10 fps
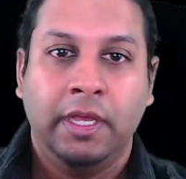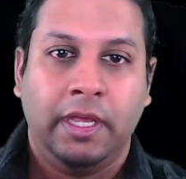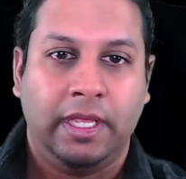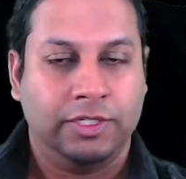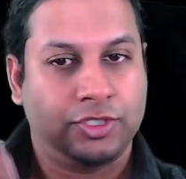
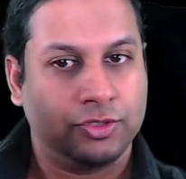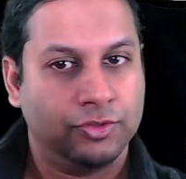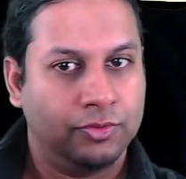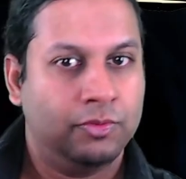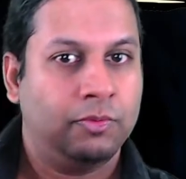
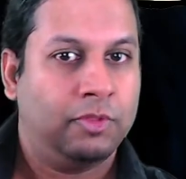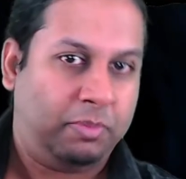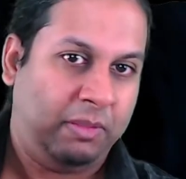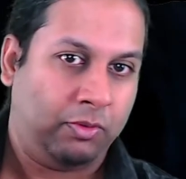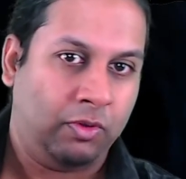into the
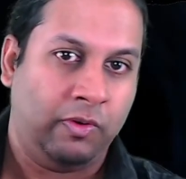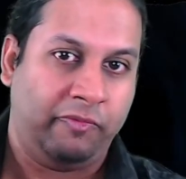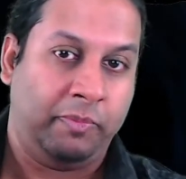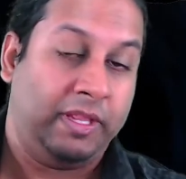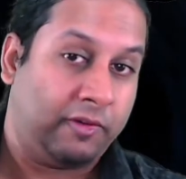people who have
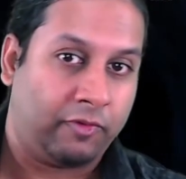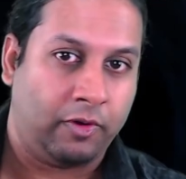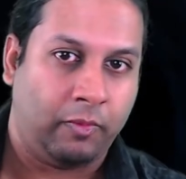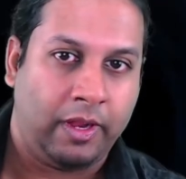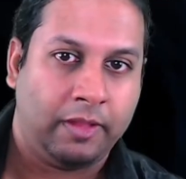been there for a
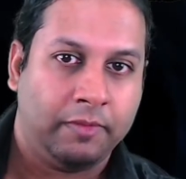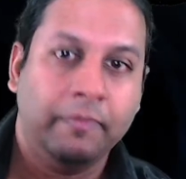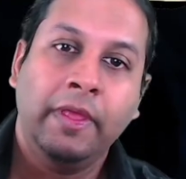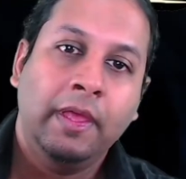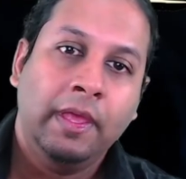while.
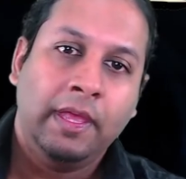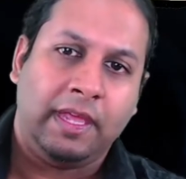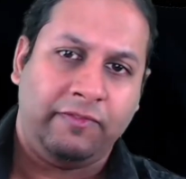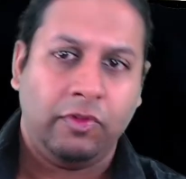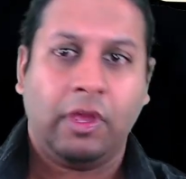
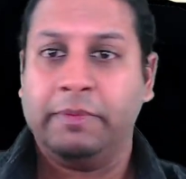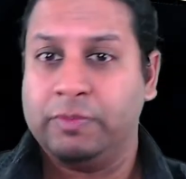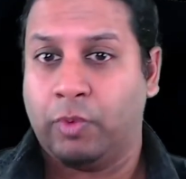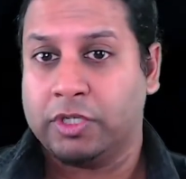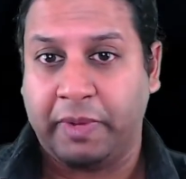If you come and
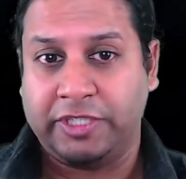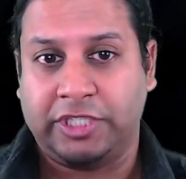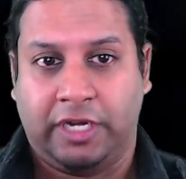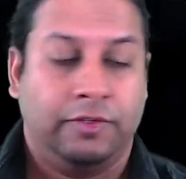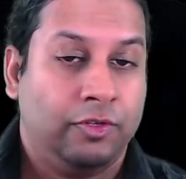watch my
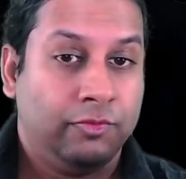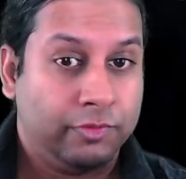channel, you'll